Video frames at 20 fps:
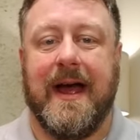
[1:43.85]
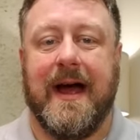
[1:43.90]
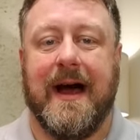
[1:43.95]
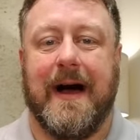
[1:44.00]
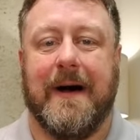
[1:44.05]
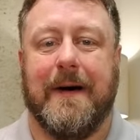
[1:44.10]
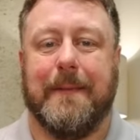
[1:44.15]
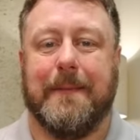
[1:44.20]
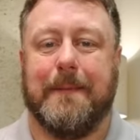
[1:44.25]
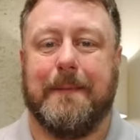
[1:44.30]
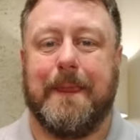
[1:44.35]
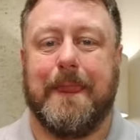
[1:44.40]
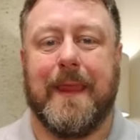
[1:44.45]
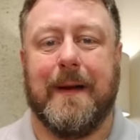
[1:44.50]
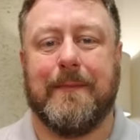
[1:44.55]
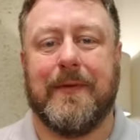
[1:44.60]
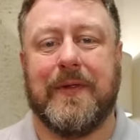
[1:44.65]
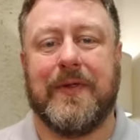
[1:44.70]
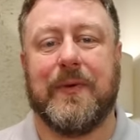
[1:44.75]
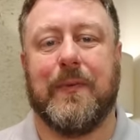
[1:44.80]
Um,
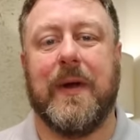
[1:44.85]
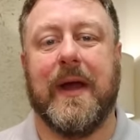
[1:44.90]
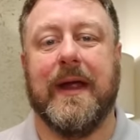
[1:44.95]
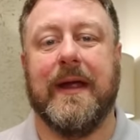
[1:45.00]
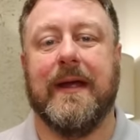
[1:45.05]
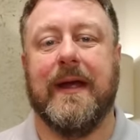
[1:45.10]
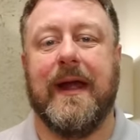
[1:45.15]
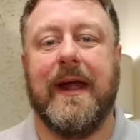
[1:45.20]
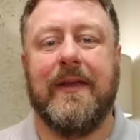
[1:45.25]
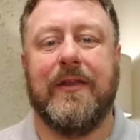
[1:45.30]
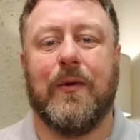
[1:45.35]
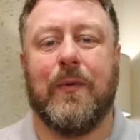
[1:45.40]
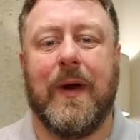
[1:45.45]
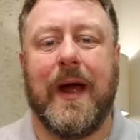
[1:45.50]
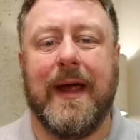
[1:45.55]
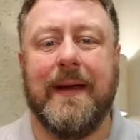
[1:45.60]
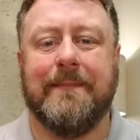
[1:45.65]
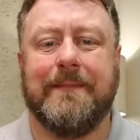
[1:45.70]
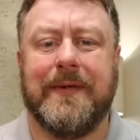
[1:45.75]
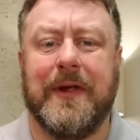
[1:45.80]
number three, either
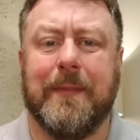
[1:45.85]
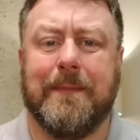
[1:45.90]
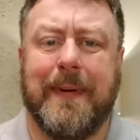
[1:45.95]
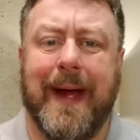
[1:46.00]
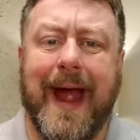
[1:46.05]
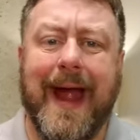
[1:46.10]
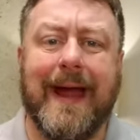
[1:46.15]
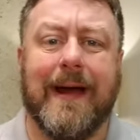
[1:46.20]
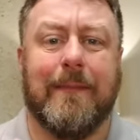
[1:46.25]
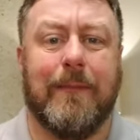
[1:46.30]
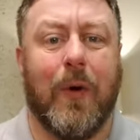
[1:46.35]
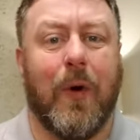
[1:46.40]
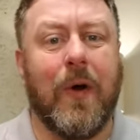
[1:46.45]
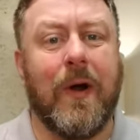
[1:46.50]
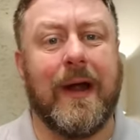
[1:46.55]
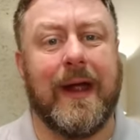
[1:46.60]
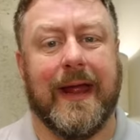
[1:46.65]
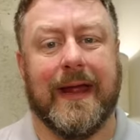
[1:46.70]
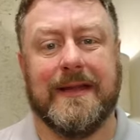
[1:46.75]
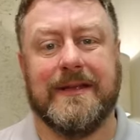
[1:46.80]
way, you're paying a
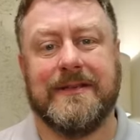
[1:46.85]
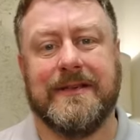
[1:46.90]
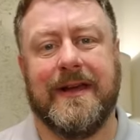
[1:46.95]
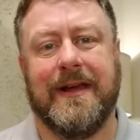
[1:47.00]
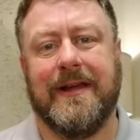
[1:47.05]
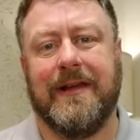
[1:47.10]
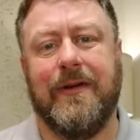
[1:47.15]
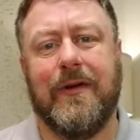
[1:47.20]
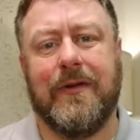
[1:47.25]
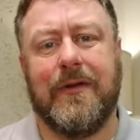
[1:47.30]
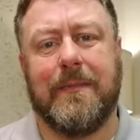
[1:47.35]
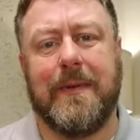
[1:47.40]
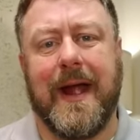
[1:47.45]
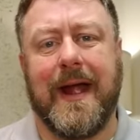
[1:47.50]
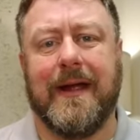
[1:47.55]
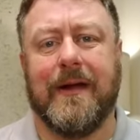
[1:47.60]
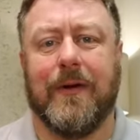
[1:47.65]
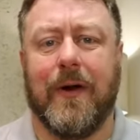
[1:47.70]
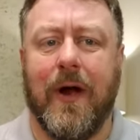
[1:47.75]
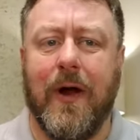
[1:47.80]
mortgage. You're either
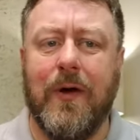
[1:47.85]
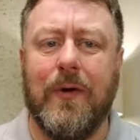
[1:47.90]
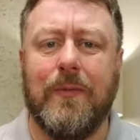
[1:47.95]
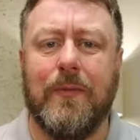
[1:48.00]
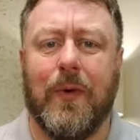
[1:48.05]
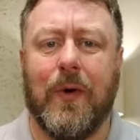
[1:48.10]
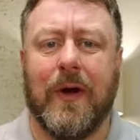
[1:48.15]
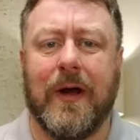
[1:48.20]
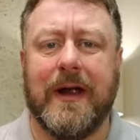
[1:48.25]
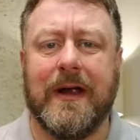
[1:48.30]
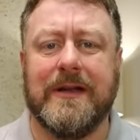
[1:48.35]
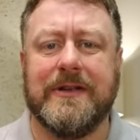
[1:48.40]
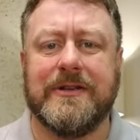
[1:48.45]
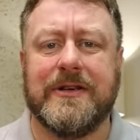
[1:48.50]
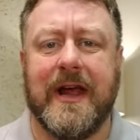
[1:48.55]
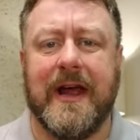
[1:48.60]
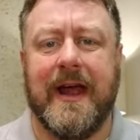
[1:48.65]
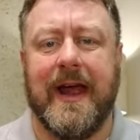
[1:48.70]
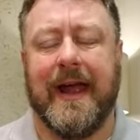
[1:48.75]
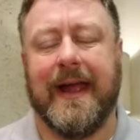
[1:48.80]
paying your own
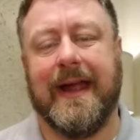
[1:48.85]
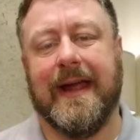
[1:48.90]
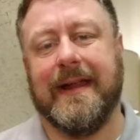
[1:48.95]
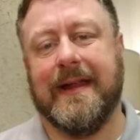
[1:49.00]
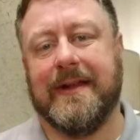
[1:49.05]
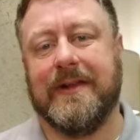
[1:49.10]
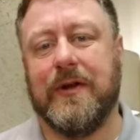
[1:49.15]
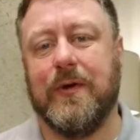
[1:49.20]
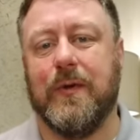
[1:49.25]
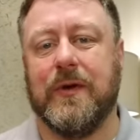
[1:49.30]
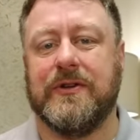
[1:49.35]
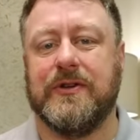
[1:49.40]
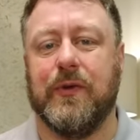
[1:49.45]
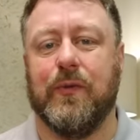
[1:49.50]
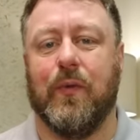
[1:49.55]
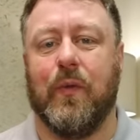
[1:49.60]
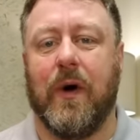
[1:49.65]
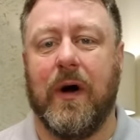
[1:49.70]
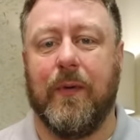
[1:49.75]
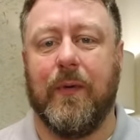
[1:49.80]
mortgage and getting to do what
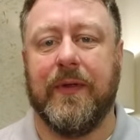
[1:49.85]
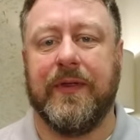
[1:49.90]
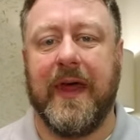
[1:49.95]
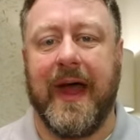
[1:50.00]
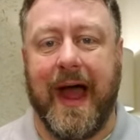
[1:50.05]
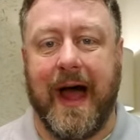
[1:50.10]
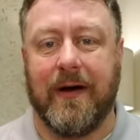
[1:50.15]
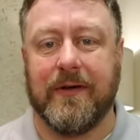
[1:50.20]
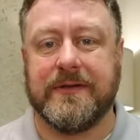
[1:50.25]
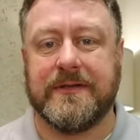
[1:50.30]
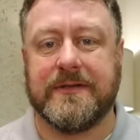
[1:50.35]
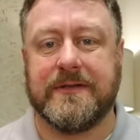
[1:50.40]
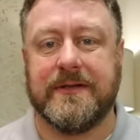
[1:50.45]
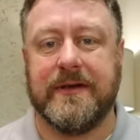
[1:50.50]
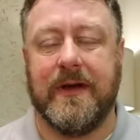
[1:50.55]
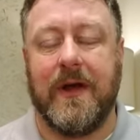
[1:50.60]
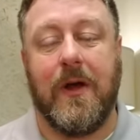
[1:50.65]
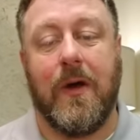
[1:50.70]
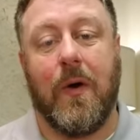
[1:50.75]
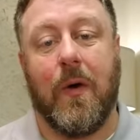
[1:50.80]
you want with the house,
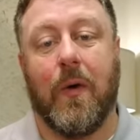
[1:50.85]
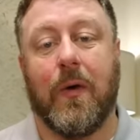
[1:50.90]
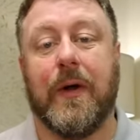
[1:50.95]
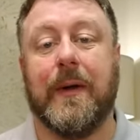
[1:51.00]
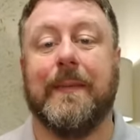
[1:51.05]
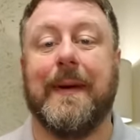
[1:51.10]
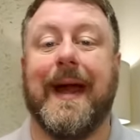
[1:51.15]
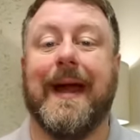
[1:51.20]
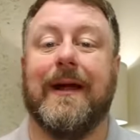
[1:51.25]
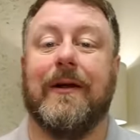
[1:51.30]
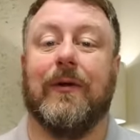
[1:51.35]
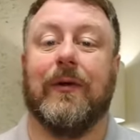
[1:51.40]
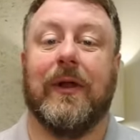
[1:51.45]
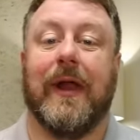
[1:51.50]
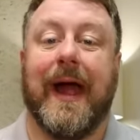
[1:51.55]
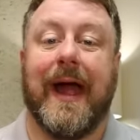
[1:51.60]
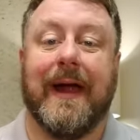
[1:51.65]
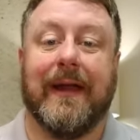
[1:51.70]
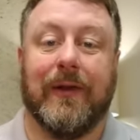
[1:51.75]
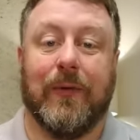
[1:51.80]
or you're paying your
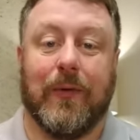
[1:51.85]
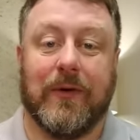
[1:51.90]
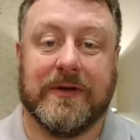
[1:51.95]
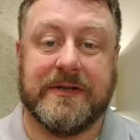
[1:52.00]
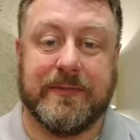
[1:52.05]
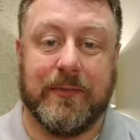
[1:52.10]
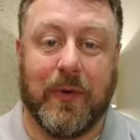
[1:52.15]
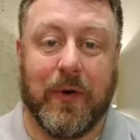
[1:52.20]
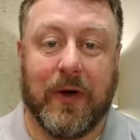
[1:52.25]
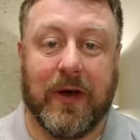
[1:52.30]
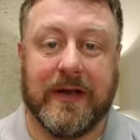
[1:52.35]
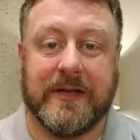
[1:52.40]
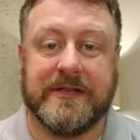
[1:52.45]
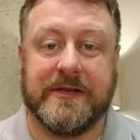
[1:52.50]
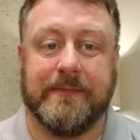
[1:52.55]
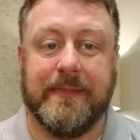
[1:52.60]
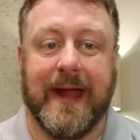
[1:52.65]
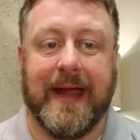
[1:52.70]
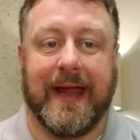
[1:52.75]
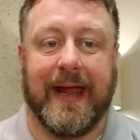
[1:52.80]
landlord's
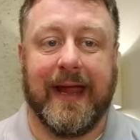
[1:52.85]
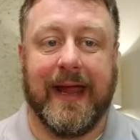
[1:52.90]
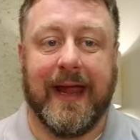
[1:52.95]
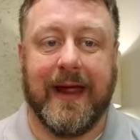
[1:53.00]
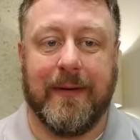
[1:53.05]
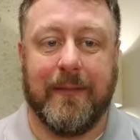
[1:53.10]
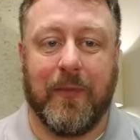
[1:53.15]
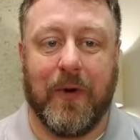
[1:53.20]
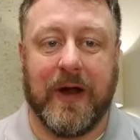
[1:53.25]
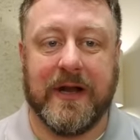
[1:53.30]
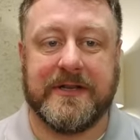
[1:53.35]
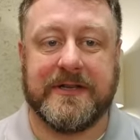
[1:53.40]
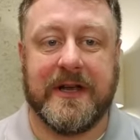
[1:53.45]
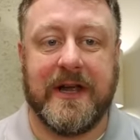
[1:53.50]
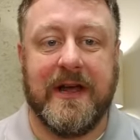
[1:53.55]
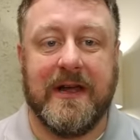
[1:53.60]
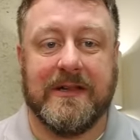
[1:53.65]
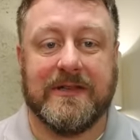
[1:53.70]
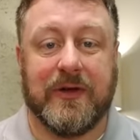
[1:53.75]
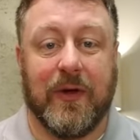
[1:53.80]
mortgage and making him rich.
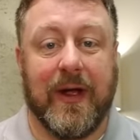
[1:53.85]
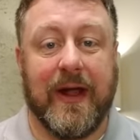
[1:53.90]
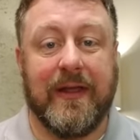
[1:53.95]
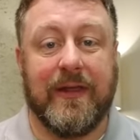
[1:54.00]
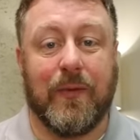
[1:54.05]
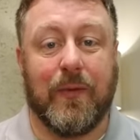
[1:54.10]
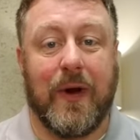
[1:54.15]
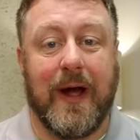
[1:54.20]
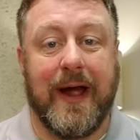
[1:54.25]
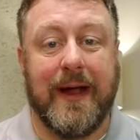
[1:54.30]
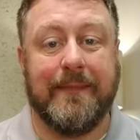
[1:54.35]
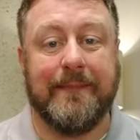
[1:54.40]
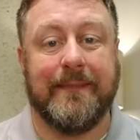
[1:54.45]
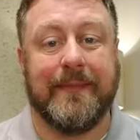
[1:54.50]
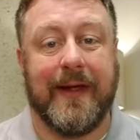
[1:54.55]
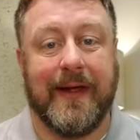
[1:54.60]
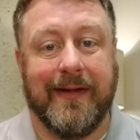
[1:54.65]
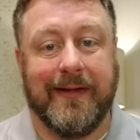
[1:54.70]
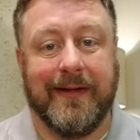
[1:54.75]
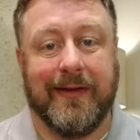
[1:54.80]
So either
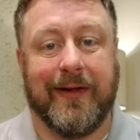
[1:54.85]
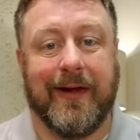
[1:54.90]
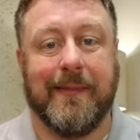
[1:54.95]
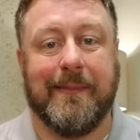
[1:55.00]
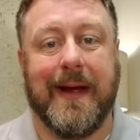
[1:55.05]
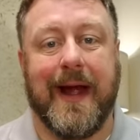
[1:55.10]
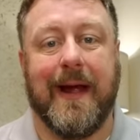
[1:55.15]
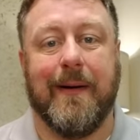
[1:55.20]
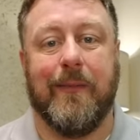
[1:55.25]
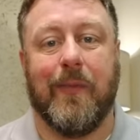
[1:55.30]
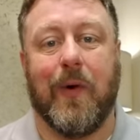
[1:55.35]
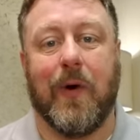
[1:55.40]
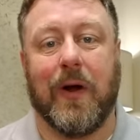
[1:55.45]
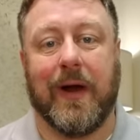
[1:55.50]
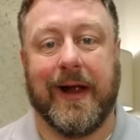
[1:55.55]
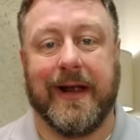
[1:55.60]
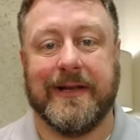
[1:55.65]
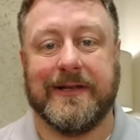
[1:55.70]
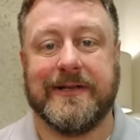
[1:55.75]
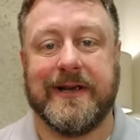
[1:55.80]
way, you're going to pay a
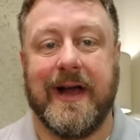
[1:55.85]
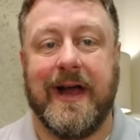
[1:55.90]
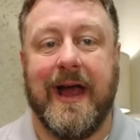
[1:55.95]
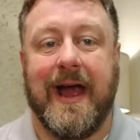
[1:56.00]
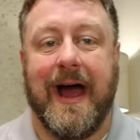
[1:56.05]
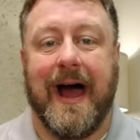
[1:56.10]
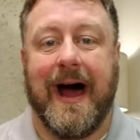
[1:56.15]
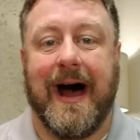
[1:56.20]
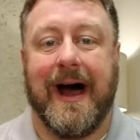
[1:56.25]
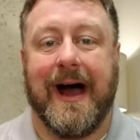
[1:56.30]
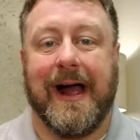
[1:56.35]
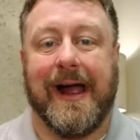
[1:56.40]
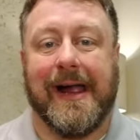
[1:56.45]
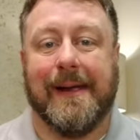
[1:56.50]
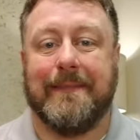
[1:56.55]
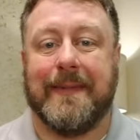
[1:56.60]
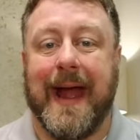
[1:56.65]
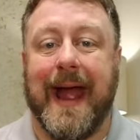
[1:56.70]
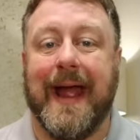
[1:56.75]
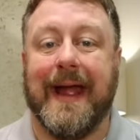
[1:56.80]
mortgage. Uh,
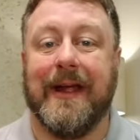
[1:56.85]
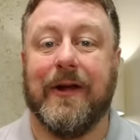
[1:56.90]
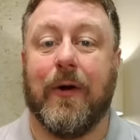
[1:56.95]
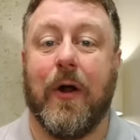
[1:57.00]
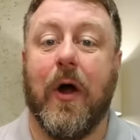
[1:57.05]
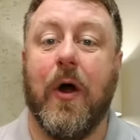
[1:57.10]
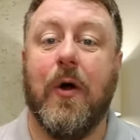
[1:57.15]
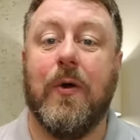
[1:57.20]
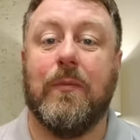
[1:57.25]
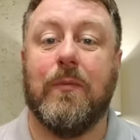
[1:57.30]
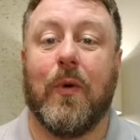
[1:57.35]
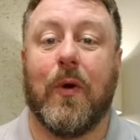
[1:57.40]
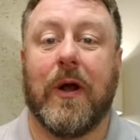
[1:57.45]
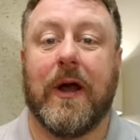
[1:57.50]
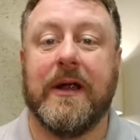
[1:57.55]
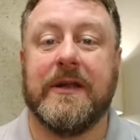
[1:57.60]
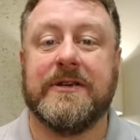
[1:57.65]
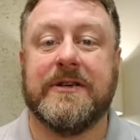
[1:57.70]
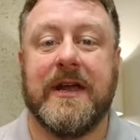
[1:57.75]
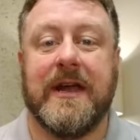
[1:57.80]
paying your own
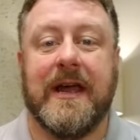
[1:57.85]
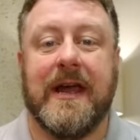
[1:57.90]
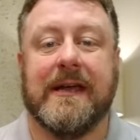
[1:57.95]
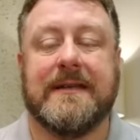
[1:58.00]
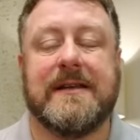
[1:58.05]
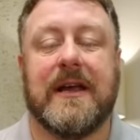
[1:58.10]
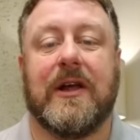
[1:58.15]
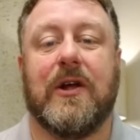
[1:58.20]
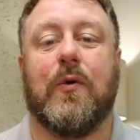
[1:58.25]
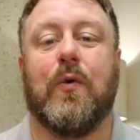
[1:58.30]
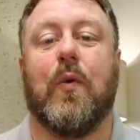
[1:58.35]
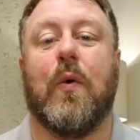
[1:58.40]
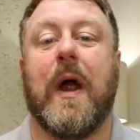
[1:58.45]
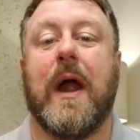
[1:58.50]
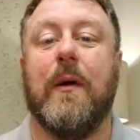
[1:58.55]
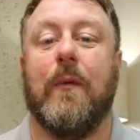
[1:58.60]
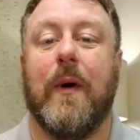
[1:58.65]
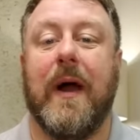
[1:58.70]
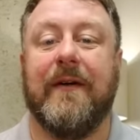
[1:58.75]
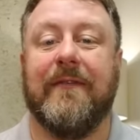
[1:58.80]
mortgage is a
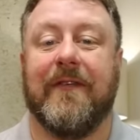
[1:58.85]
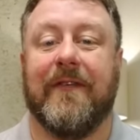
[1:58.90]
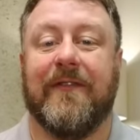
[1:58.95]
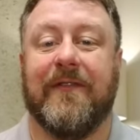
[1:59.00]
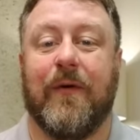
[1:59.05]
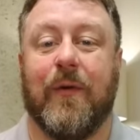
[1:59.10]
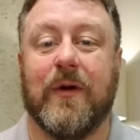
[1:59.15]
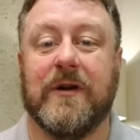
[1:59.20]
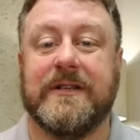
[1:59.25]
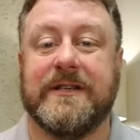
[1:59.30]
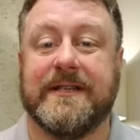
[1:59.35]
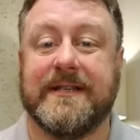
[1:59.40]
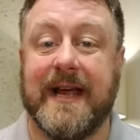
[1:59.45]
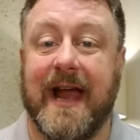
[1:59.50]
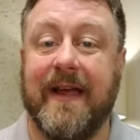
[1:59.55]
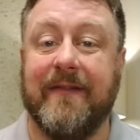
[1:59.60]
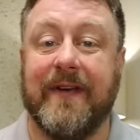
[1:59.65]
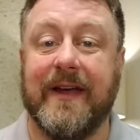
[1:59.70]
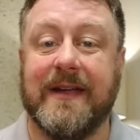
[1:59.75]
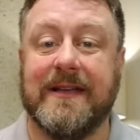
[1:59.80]
great way for forced
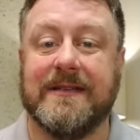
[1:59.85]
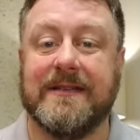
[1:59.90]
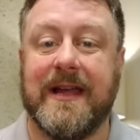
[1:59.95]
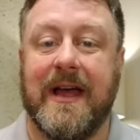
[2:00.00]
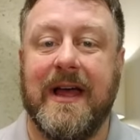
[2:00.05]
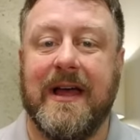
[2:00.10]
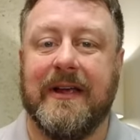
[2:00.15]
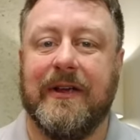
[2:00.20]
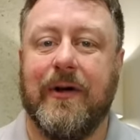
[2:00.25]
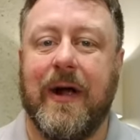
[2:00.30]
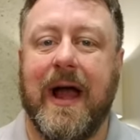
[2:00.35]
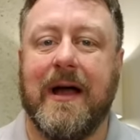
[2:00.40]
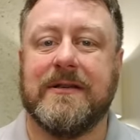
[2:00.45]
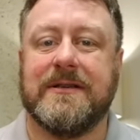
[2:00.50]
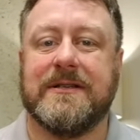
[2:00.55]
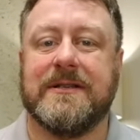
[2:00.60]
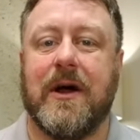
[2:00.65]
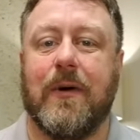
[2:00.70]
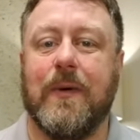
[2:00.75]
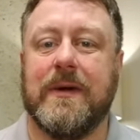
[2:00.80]
savings. Your
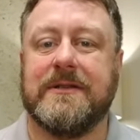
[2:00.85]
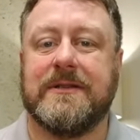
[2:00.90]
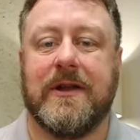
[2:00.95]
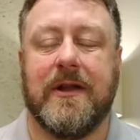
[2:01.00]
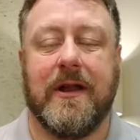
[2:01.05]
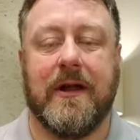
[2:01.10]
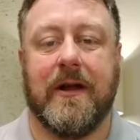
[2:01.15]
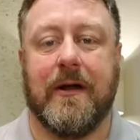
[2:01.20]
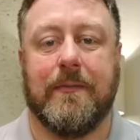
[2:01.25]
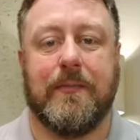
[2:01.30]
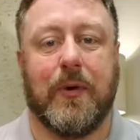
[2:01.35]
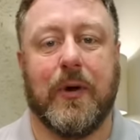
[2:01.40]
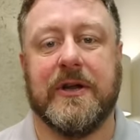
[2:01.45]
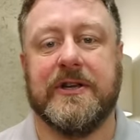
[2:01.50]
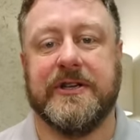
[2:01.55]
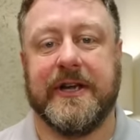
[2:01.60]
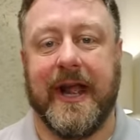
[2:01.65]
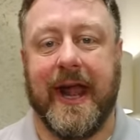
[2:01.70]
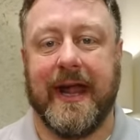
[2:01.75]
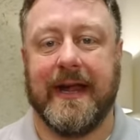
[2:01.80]
house is always going to
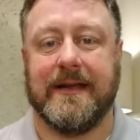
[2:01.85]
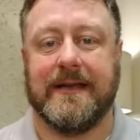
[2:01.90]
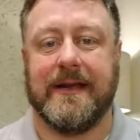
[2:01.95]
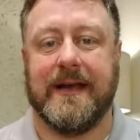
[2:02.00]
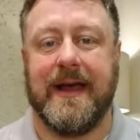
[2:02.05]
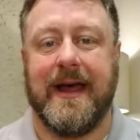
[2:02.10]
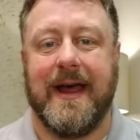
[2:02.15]
appreciate.